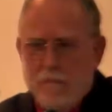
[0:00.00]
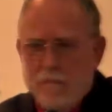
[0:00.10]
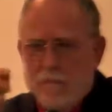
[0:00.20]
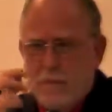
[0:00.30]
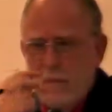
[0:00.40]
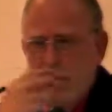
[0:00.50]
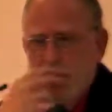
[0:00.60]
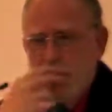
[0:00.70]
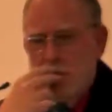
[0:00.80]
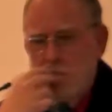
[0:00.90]

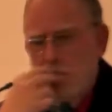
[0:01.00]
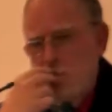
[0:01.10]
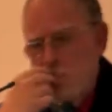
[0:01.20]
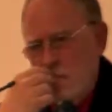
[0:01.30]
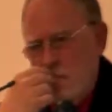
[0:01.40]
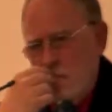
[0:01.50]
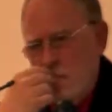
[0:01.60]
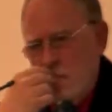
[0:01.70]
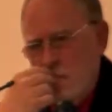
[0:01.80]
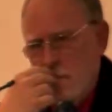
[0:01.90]

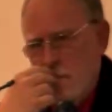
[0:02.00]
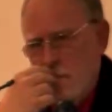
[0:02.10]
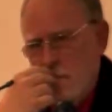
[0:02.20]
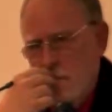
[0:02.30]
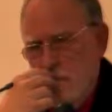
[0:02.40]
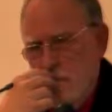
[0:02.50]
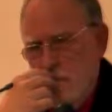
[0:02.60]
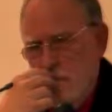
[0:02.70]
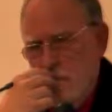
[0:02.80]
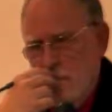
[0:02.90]

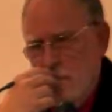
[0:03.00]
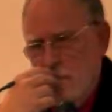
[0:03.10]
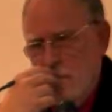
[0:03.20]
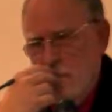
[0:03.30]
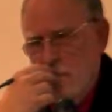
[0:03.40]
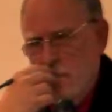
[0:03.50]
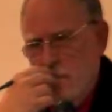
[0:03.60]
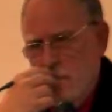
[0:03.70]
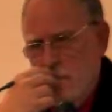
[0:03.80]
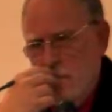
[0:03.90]

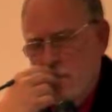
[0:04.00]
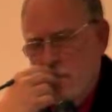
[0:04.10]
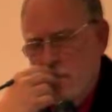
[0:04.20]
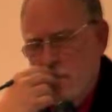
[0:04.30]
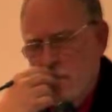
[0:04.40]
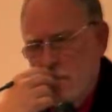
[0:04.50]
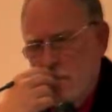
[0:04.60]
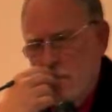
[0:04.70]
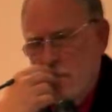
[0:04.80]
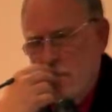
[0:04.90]

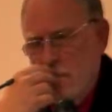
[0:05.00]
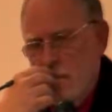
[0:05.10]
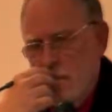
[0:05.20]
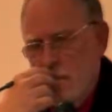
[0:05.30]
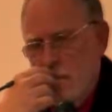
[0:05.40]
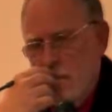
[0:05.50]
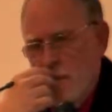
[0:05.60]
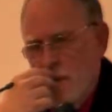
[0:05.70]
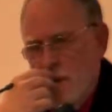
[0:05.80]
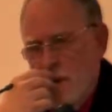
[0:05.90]

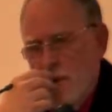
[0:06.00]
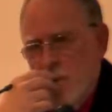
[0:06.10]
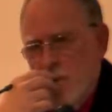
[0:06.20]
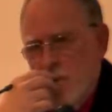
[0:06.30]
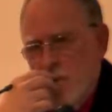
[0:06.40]
Nothing is said.